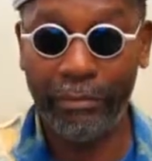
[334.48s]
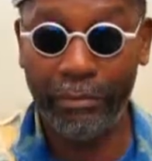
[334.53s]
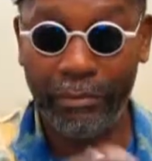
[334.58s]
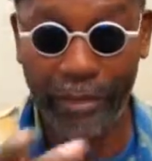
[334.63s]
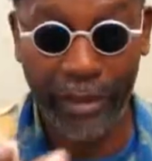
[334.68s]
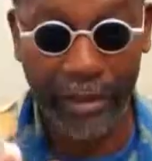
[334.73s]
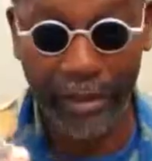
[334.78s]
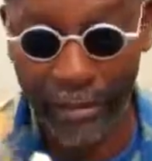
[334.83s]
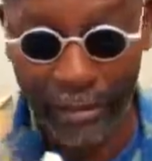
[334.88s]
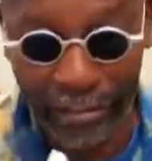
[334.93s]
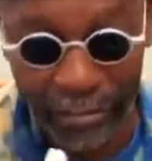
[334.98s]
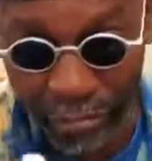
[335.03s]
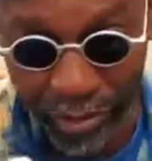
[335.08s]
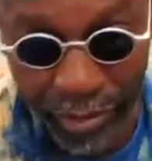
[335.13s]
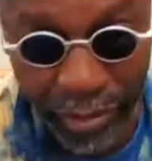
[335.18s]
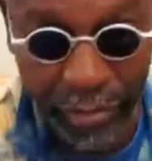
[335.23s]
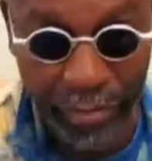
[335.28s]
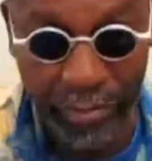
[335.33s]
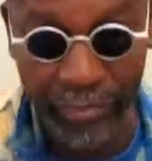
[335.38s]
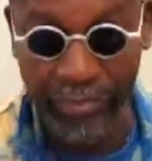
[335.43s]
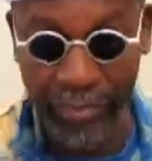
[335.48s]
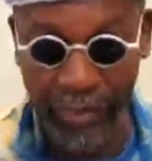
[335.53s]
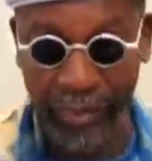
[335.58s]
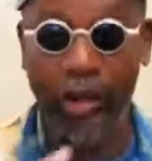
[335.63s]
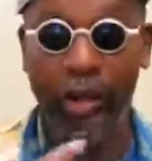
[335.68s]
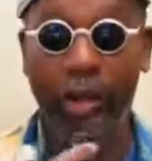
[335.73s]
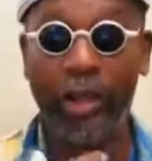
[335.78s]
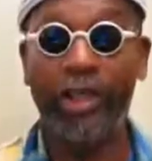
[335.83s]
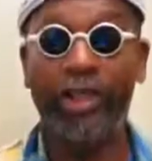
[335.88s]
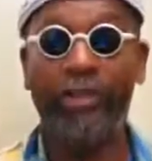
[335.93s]
Just you know, when the
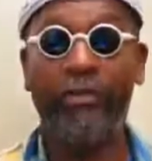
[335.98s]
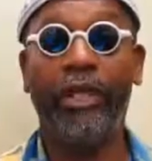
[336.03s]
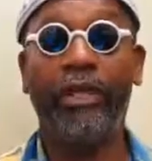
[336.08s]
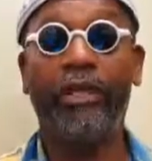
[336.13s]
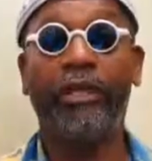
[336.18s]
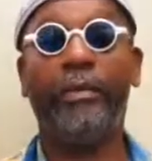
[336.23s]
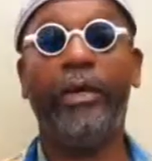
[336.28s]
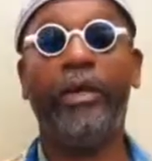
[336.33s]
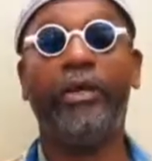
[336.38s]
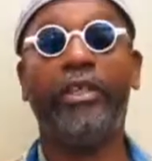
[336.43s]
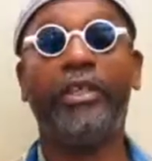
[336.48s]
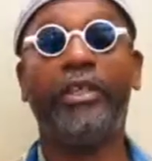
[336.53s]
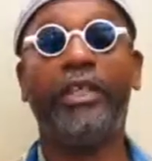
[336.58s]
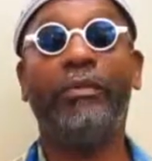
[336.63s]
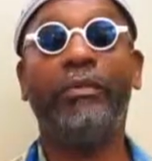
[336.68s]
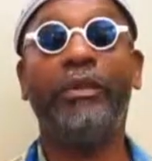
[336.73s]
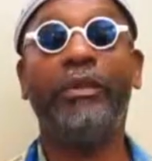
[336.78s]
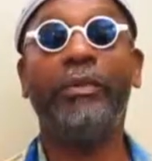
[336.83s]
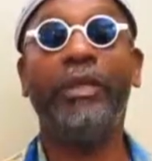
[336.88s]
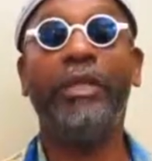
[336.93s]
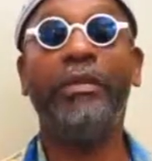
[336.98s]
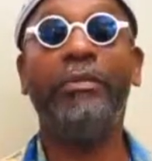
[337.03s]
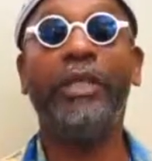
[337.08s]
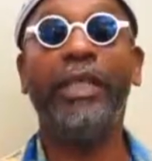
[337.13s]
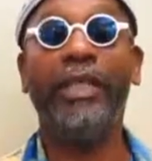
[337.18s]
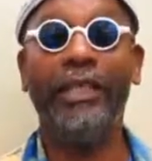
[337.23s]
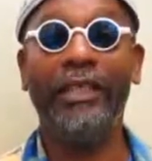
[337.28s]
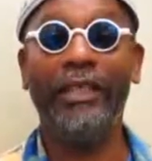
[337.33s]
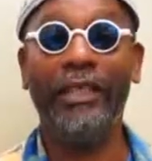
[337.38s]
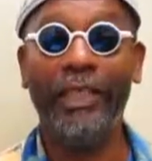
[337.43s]
arts director emeritus, that would be
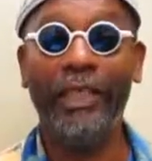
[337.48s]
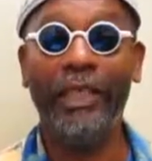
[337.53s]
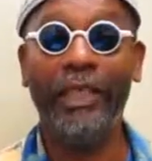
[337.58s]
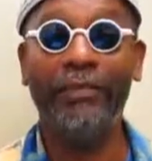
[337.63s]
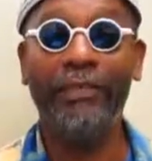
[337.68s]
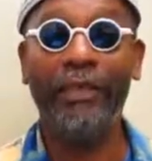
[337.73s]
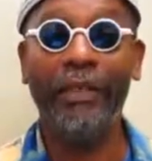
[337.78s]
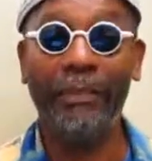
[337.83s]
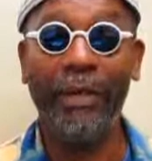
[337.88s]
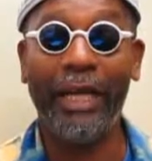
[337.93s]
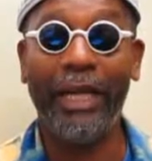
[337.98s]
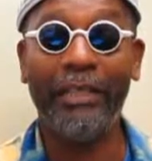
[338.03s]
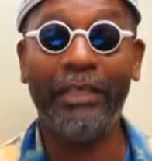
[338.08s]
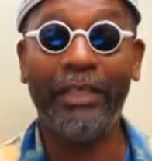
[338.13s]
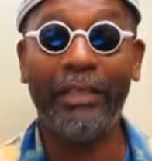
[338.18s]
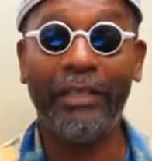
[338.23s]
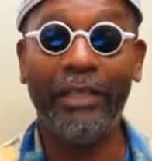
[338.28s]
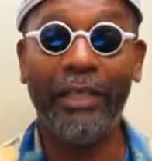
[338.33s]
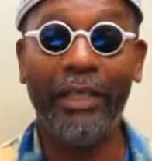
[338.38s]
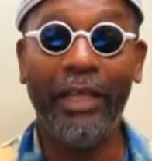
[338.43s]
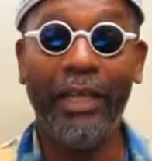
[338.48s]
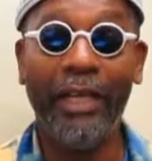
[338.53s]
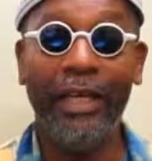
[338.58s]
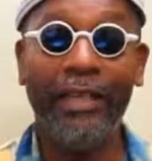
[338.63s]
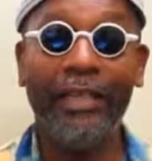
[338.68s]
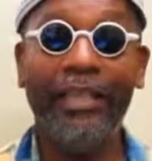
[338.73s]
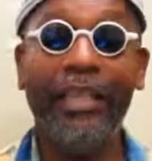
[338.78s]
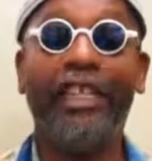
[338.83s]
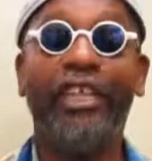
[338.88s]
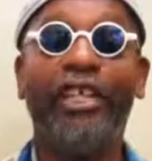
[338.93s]
me, T for the Pattersons,
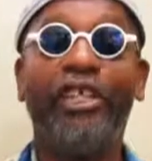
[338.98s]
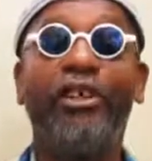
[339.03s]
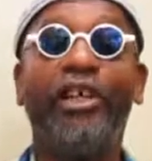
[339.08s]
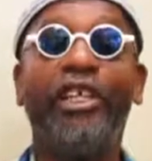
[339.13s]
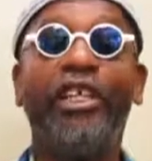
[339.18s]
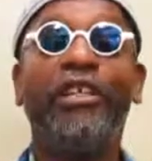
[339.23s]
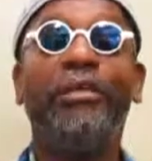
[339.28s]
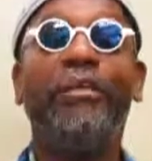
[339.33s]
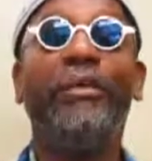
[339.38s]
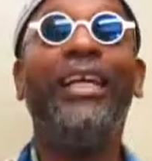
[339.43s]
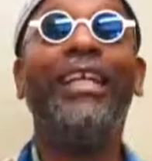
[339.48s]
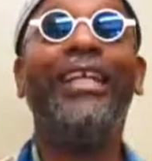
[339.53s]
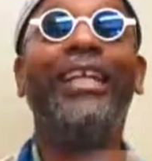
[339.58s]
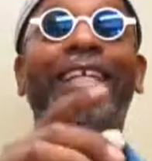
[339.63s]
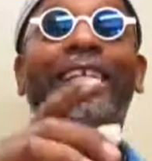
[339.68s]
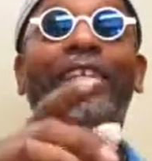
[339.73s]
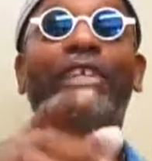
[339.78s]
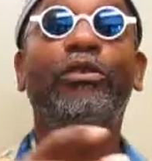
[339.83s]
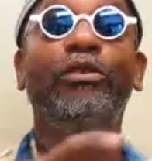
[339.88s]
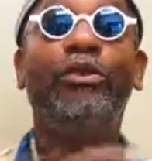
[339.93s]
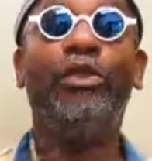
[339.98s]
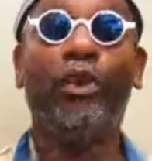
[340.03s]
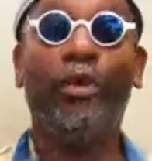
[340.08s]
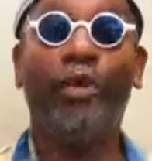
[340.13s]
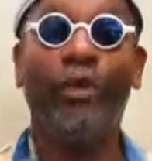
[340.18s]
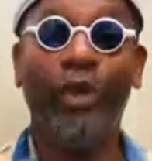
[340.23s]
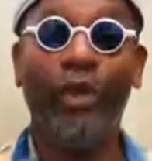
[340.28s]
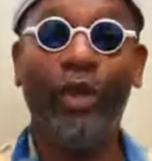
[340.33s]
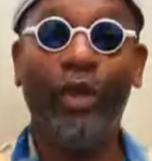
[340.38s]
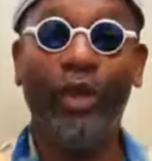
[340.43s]
taking the chance to bet, letting you know
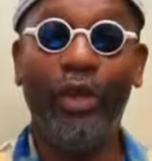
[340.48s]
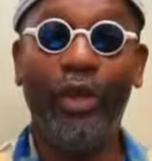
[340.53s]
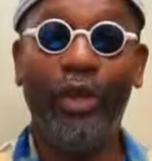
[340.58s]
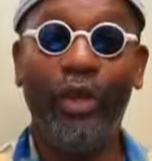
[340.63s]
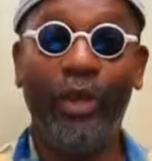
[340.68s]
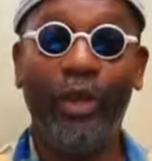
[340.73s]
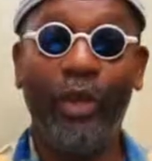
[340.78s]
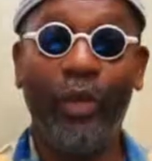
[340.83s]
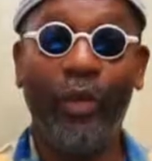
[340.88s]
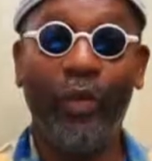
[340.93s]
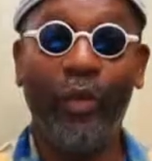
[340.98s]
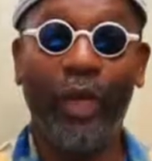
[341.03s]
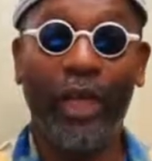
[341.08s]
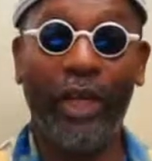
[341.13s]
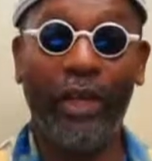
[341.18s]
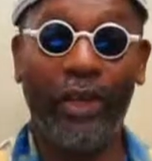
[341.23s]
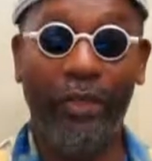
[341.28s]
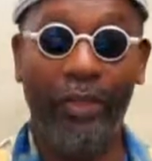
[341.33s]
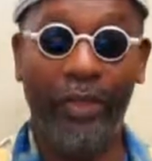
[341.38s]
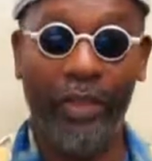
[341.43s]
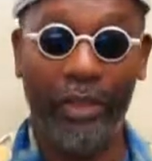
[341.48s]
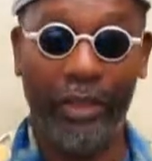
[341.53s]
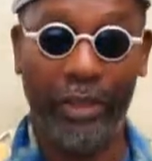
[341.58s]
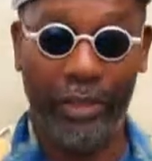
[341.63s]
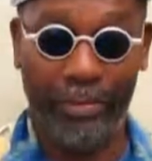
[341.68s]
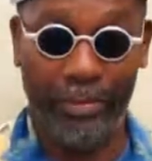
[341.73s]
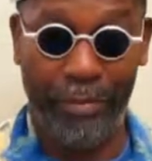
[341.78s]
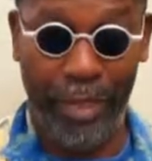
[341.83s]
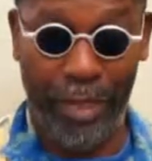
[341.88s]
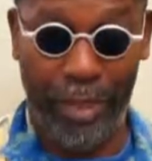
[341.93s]
what I only
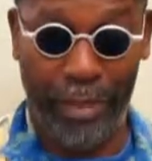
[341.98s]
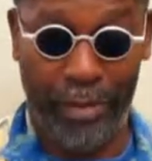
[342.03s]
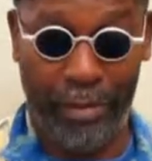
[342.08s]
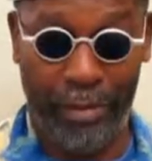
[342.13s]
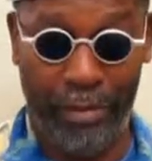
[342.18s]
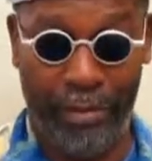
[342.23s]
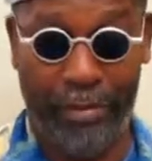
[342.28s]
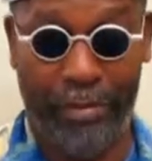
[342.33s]
suspect.